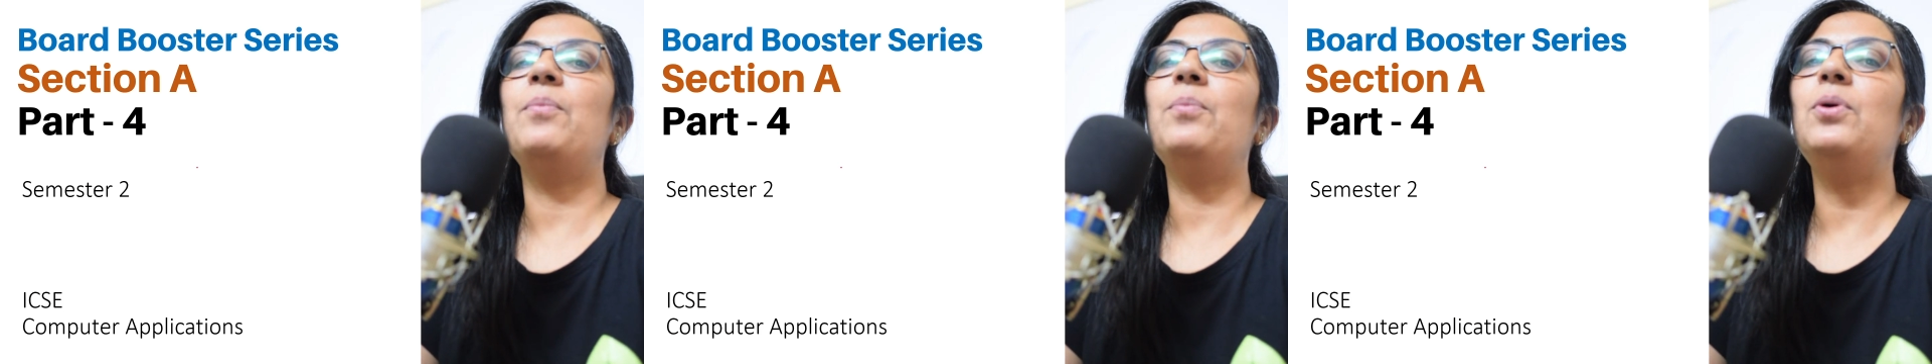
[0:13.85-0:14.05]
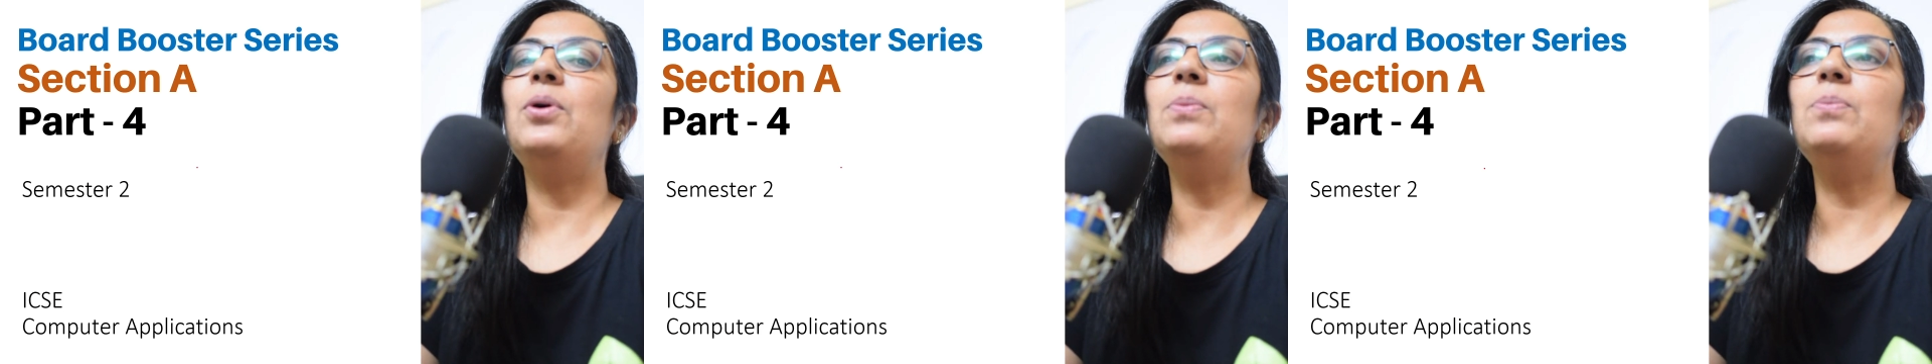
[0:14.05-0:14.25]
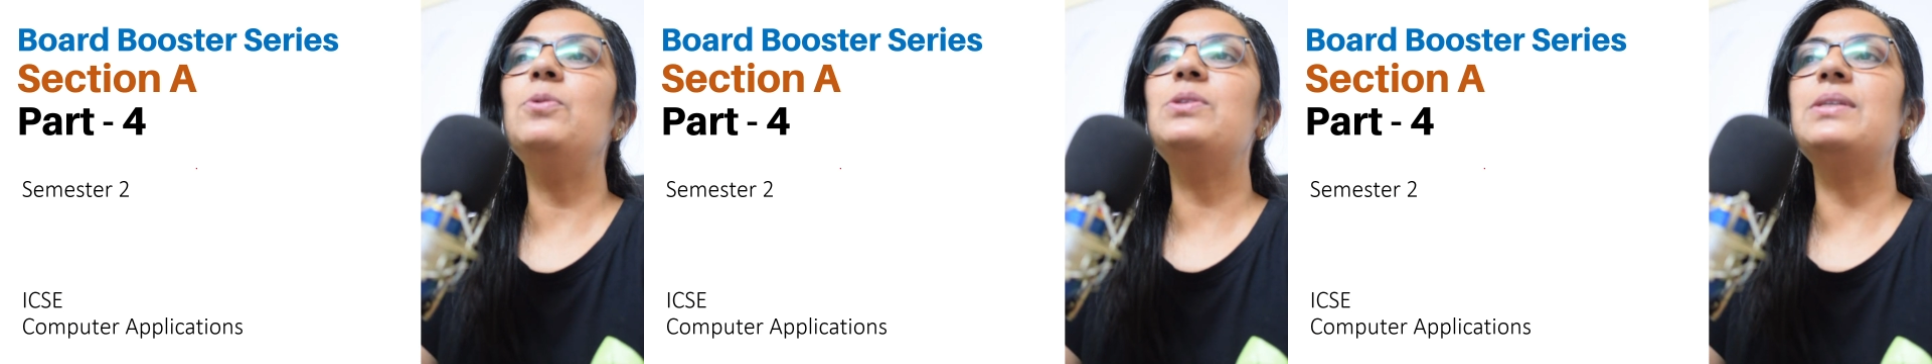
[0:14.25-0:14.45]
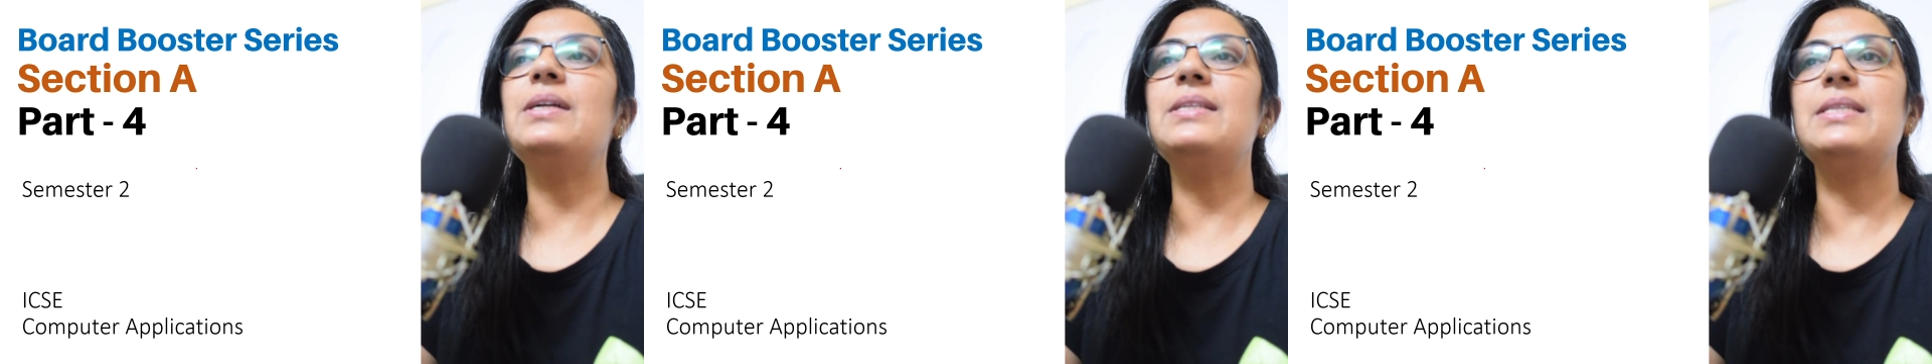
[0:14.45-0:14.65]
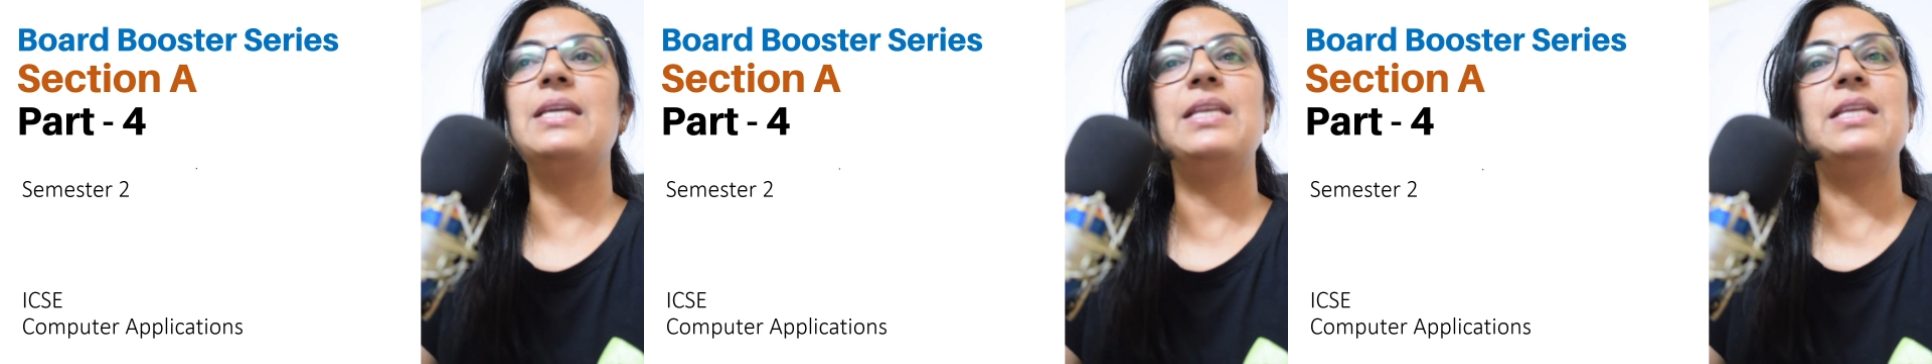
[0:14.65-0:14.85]
board
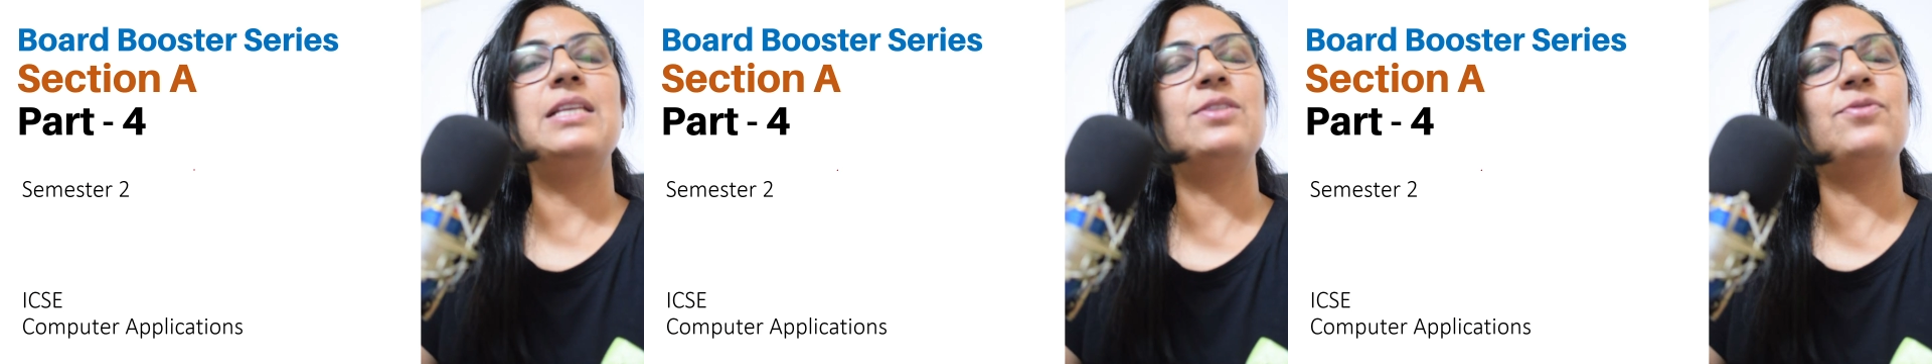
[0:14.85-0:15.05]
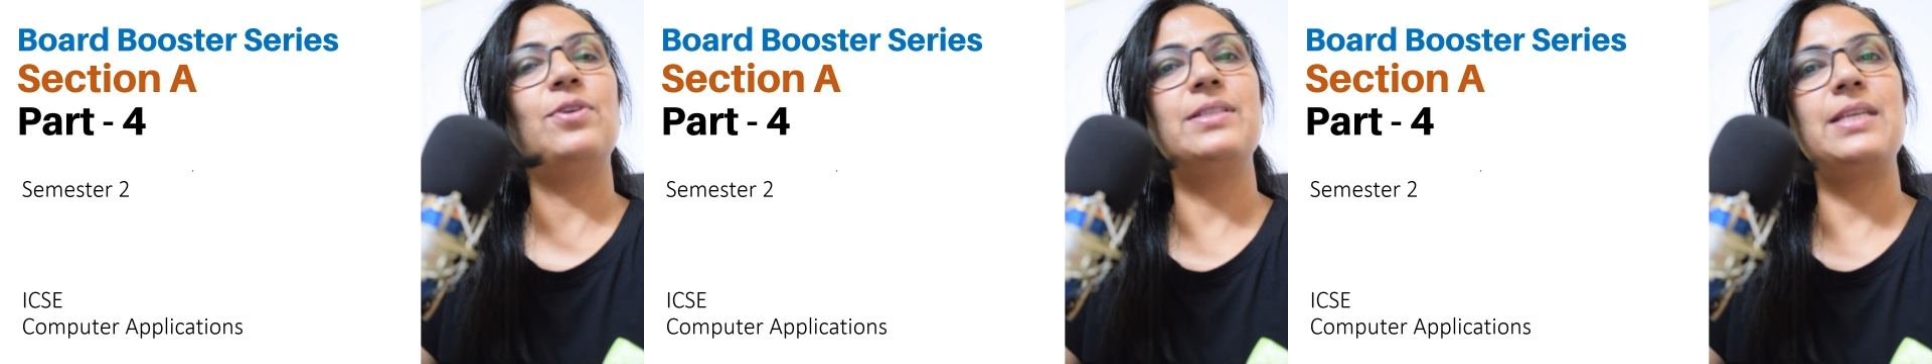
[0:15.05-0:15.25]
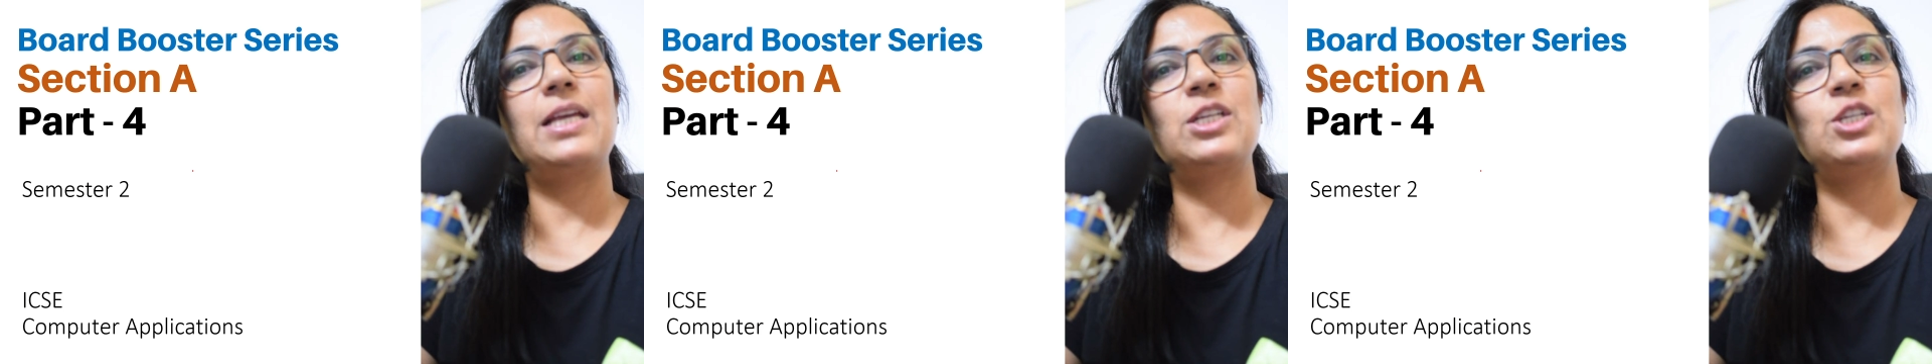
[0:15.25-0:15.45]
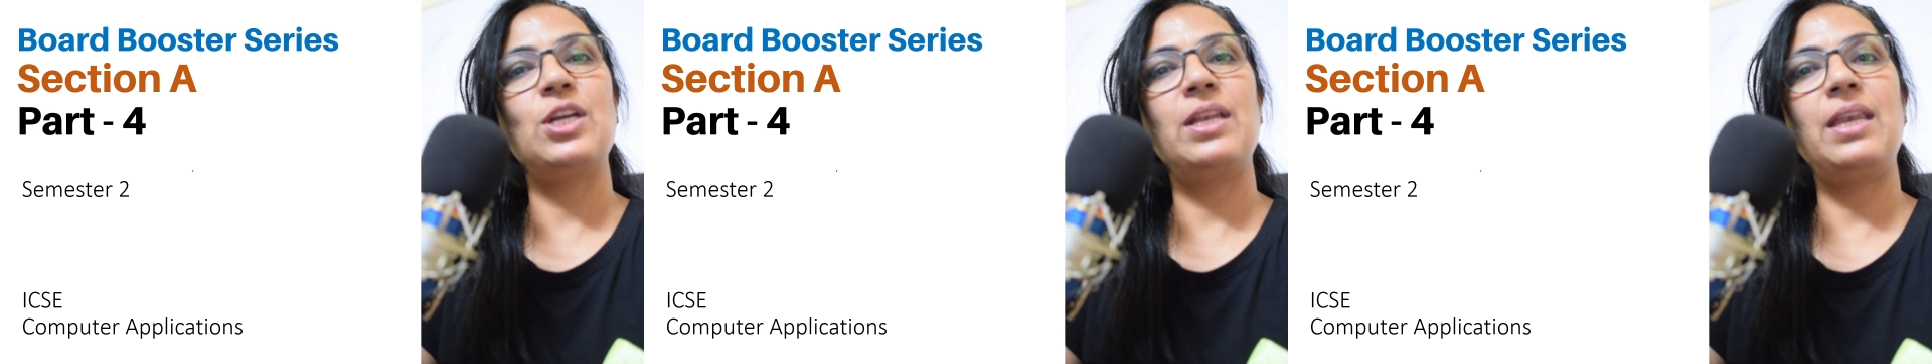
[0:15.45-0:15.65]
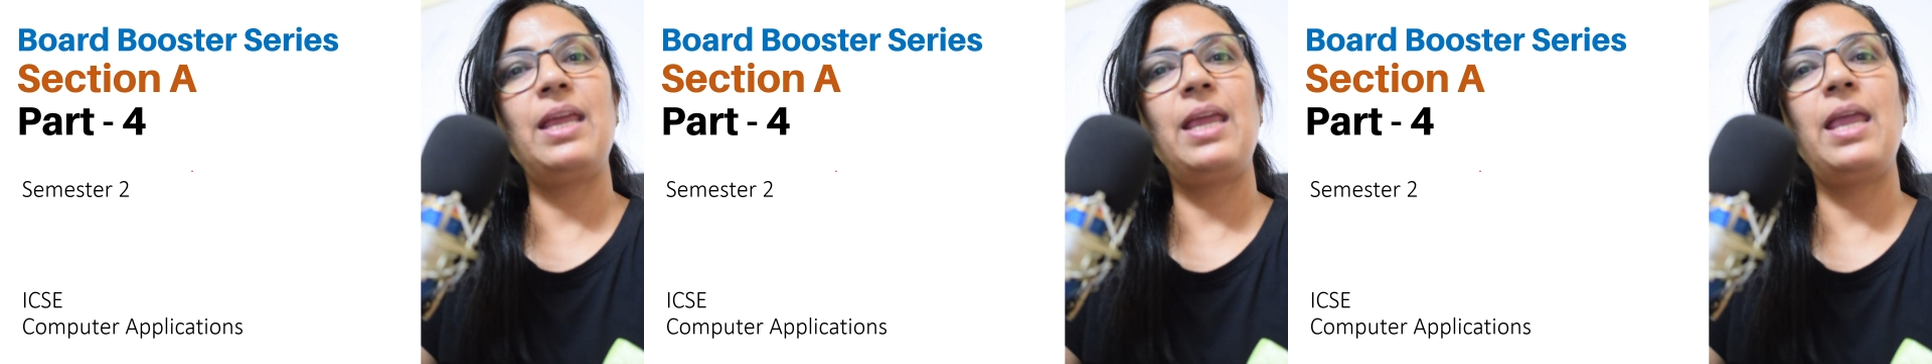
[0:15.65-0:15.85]
booster series for
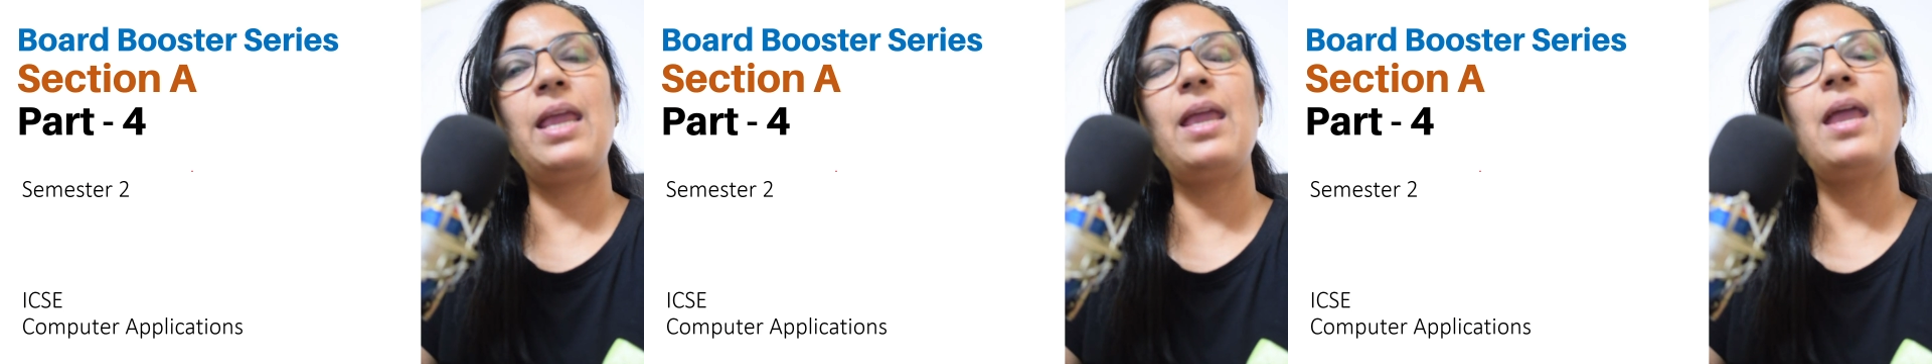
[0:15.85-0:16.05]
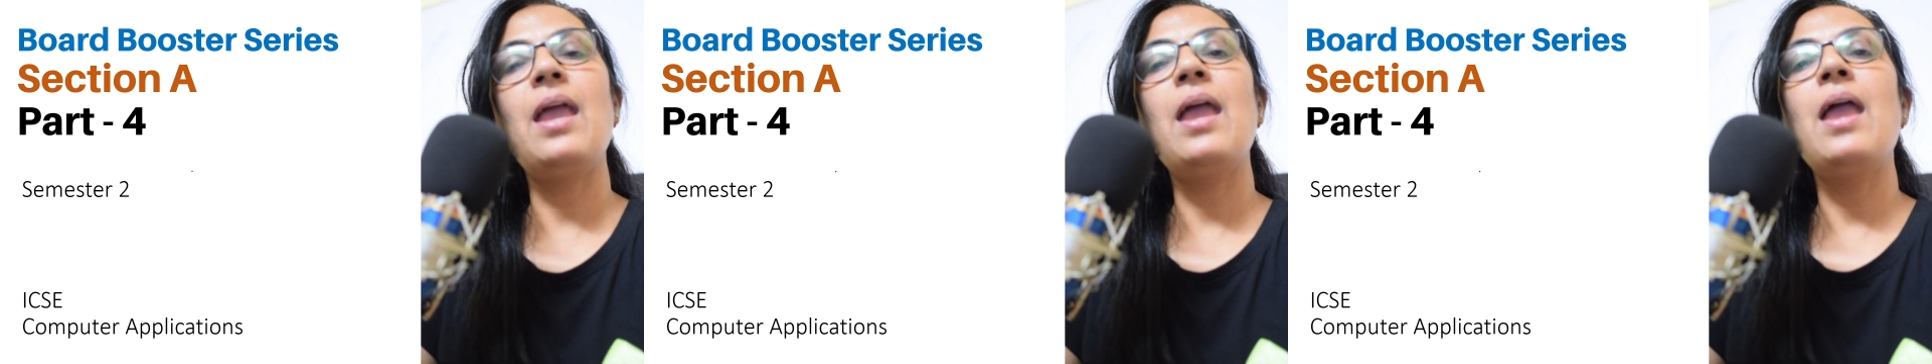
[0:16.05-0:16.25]
section A.